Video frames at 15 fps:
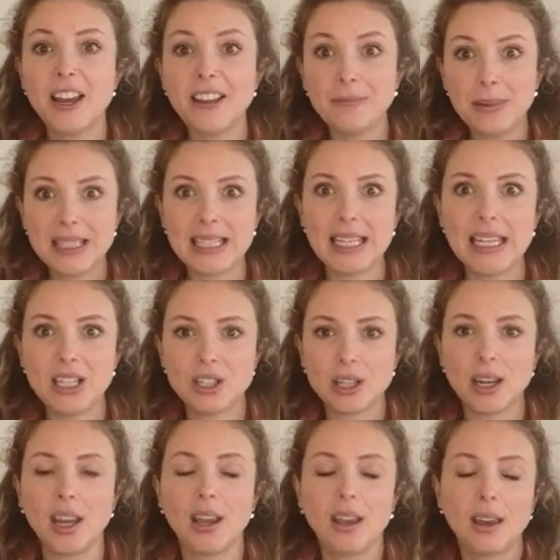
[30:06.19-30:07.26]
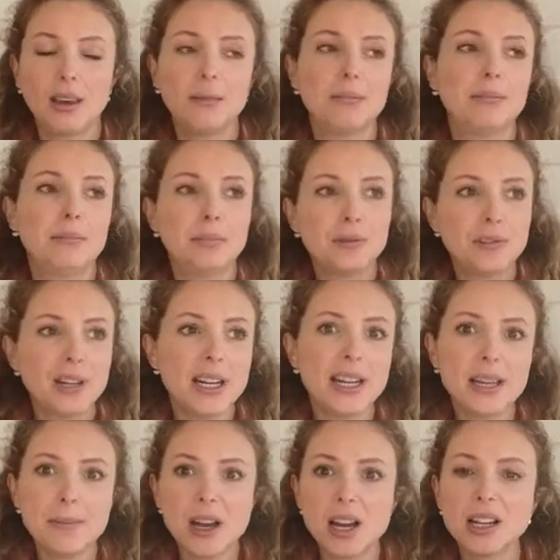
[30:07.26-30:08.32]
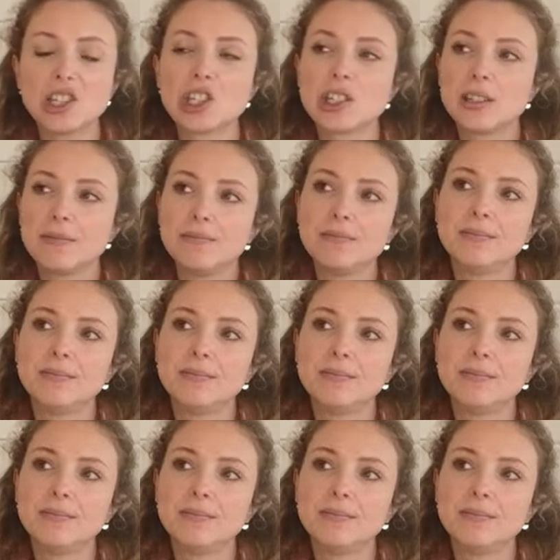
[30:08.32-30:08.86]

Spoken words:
have been teaching pretty much